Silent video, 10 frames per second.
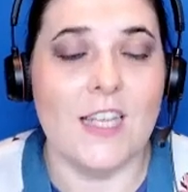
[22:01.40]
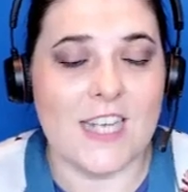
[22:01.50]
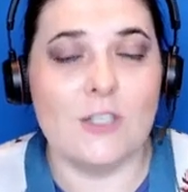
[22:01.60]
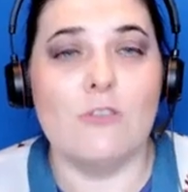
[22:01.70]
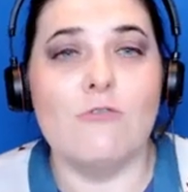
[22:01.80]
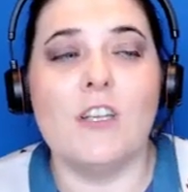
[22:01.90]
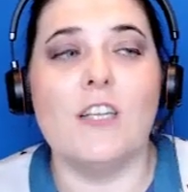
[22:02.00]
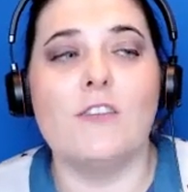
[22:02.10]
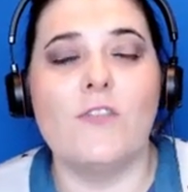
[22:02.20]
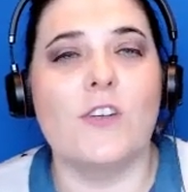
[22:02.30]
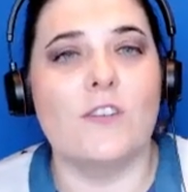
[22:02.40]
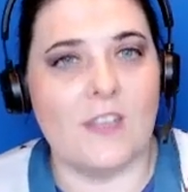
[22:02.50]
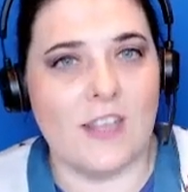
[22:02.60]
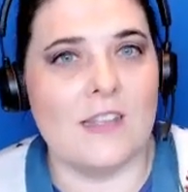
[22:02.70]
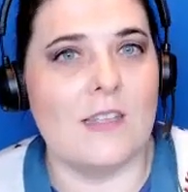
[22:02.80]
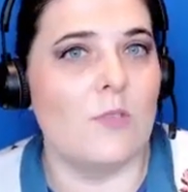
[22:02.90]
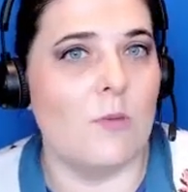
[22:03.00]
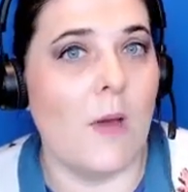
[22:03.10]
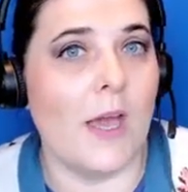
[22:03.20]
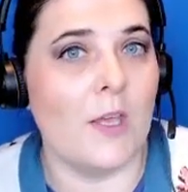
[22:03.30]
It's actually really difficult to get them to
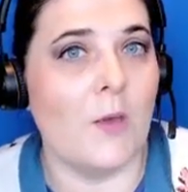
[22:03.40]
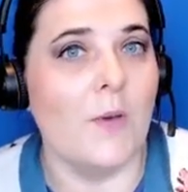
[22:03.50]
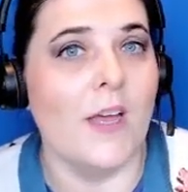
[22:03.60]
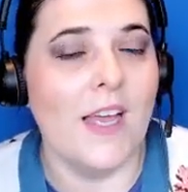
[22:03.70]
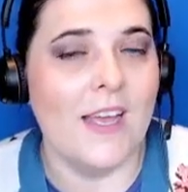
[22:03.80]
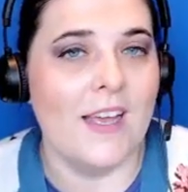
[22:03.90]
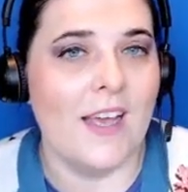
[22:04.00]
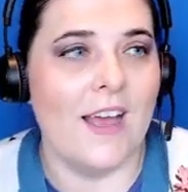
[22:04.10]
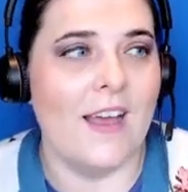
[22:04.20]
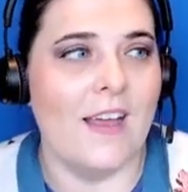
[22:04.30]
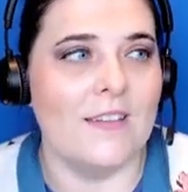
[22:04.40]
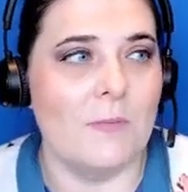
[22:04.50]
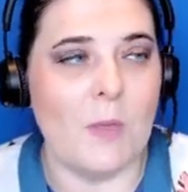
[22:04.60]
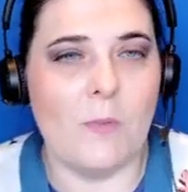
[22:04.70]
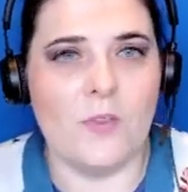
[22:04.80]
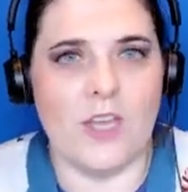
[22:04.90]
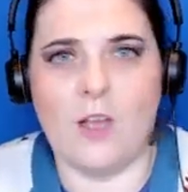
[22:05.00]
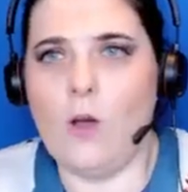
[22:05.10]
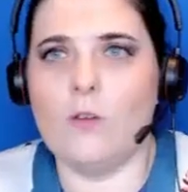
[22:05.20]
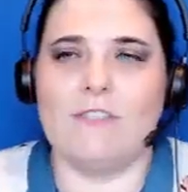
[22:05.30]
bite you. Mm-hmm. Uh, the people think,
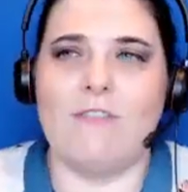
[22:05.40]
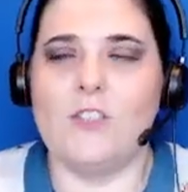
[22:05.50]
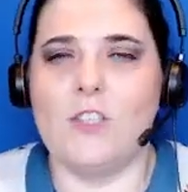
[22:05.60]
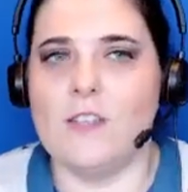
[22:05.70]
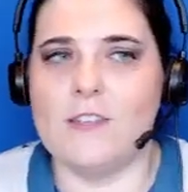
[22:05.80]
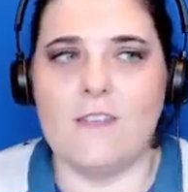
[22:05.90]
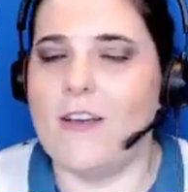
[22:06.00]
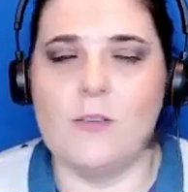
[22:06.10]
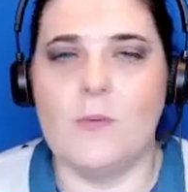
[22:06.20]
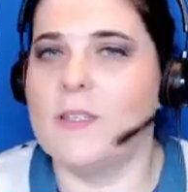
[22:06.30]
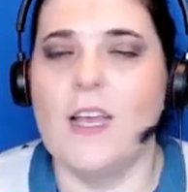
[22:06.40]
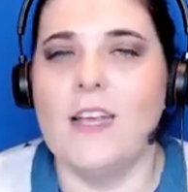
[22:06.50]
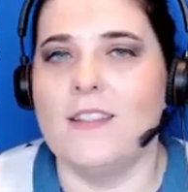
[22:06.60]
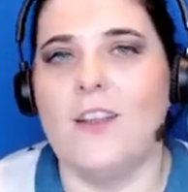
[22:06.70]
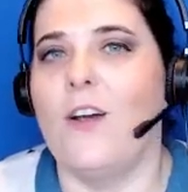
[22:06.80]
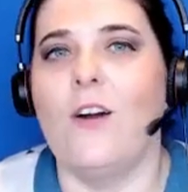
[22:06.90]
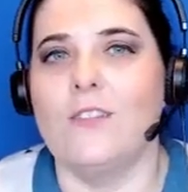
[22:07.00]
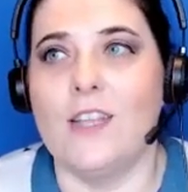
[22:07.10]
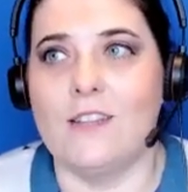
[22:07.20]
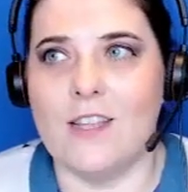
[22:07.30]
oh, tarantulas are venomous. They're not.
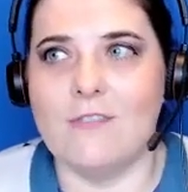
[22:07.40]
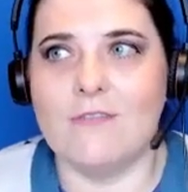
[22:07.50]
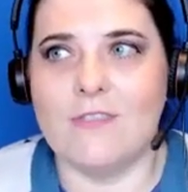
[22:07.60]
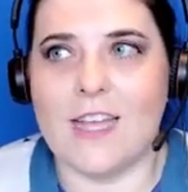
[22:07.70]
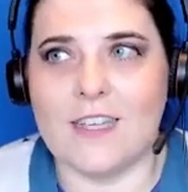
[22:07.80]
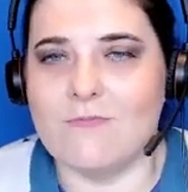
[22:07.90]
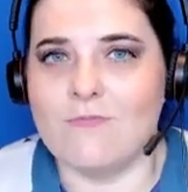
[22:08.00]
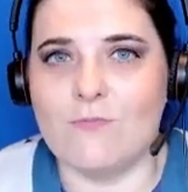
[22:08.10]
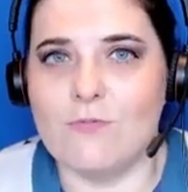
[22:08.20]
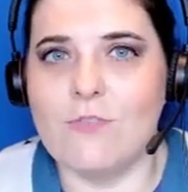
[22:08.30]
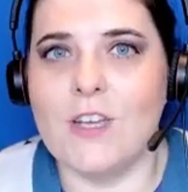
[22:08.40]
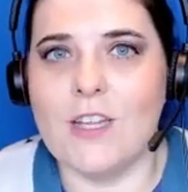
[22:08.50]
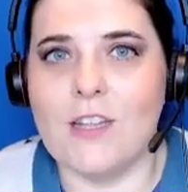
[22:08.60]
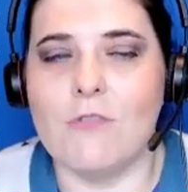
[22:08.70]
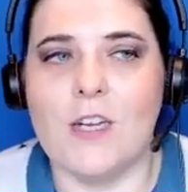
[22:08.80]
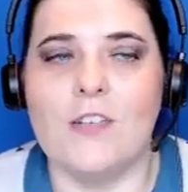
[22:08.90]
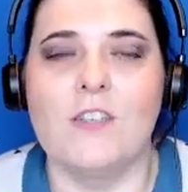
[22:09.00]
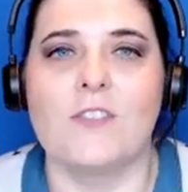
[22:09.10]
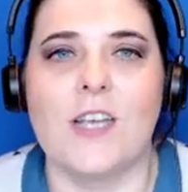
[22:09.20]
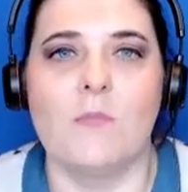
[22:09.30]
They're, they're like really, really
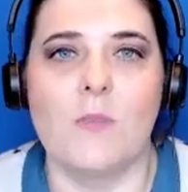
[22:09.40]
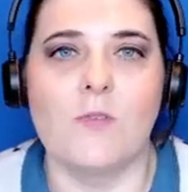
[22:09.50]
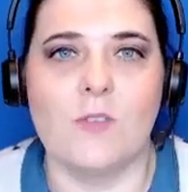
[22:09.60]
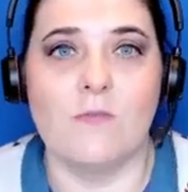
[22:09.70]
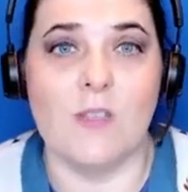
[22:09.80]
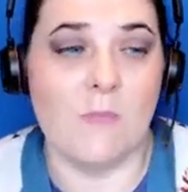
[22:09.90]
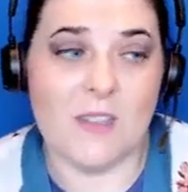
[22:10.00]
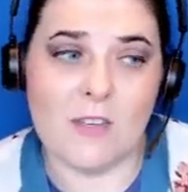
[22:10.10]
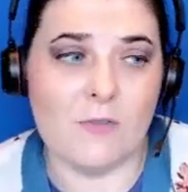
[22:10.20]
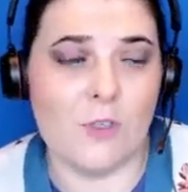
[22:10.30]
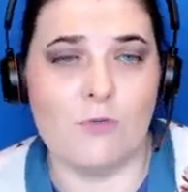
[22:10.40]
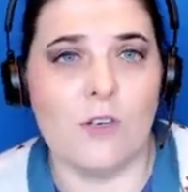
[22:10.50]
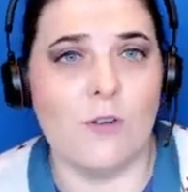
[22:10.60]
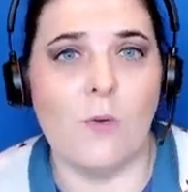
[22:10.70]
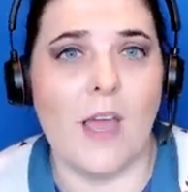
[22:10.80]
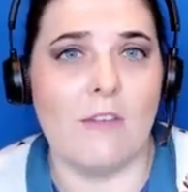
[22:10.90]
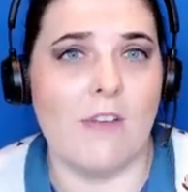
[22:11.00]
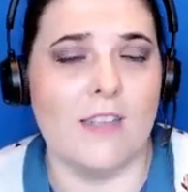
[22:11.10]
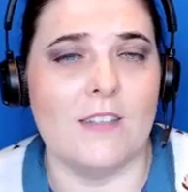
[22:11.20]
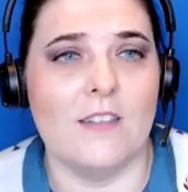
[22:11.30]
docile, most of them. And they'll just run away
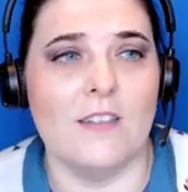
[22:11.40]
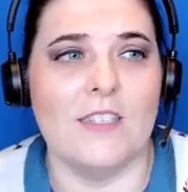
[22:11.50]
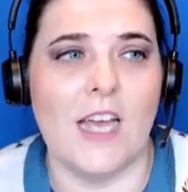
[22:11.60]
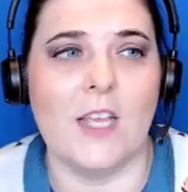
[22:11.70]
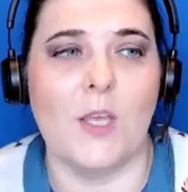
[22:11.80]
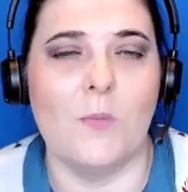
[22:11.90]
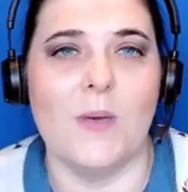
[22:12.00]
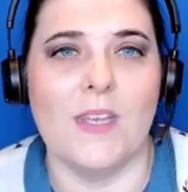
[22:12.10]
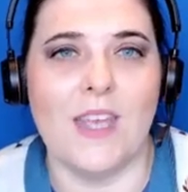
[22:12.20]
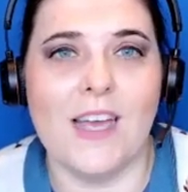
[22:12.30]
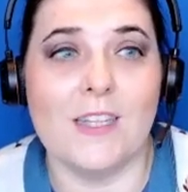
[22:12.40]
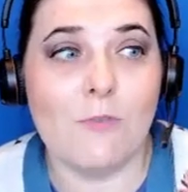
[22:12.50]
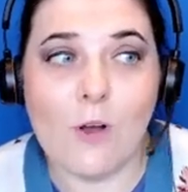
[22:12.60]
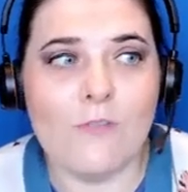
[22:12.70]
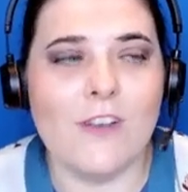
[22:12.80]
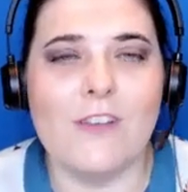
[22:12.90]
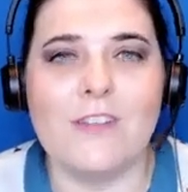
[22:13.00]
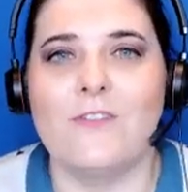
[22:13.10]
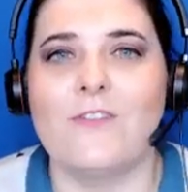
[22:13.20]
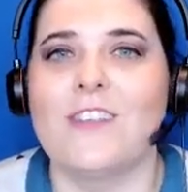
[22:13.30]
rather than attack you. But yeah, they're all very
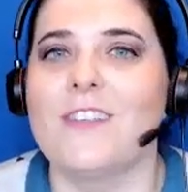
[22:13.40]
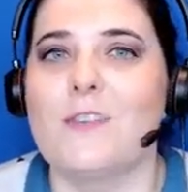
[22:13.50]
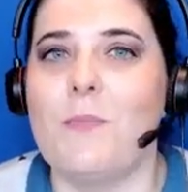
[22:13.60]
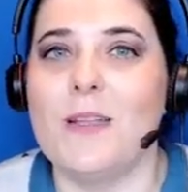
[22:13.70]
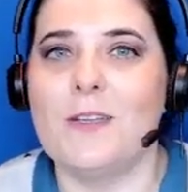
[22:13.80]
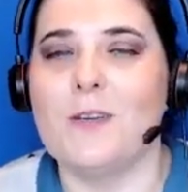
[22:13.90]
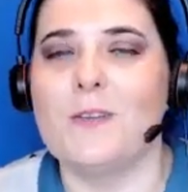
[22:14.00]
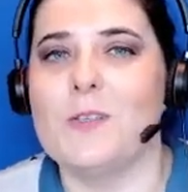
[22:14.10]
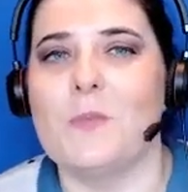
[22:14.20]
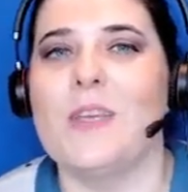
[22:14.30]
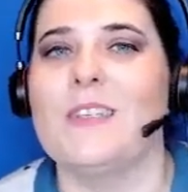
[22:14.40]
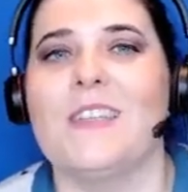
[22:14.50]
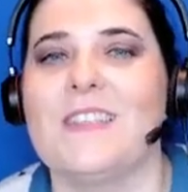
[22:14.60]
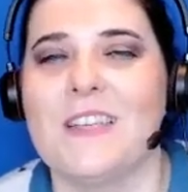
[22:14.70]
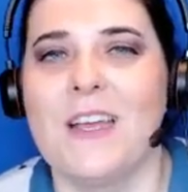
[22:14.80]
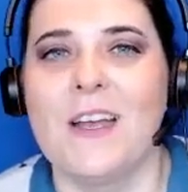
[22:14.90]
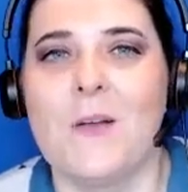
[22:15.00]
different depending on the species. Wow.